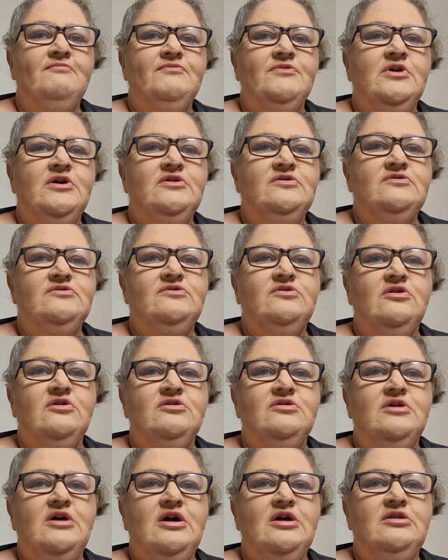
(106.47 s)
And so
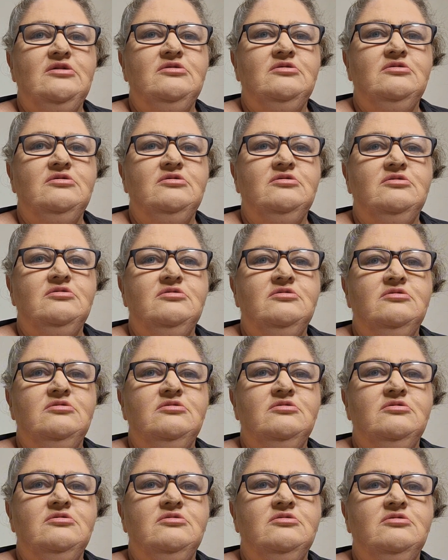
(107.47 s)
then
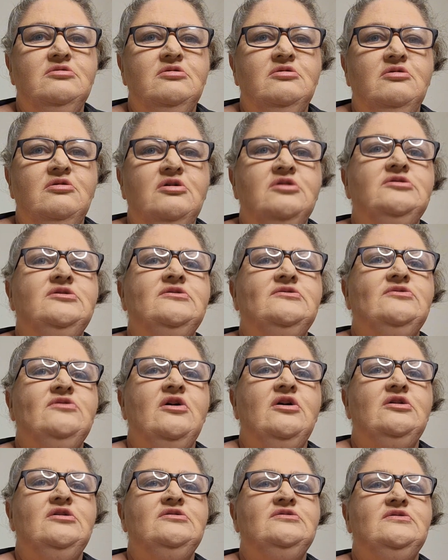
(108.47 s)
I
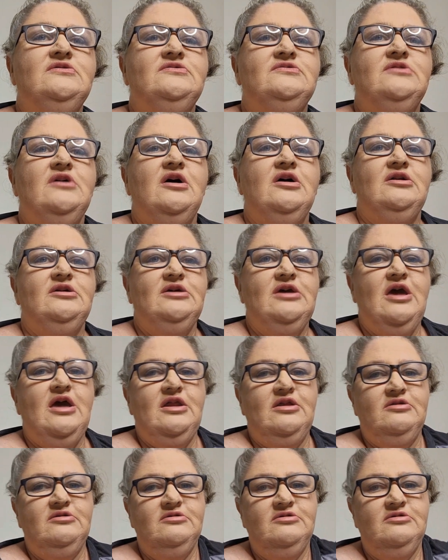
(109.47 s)
decided to start again.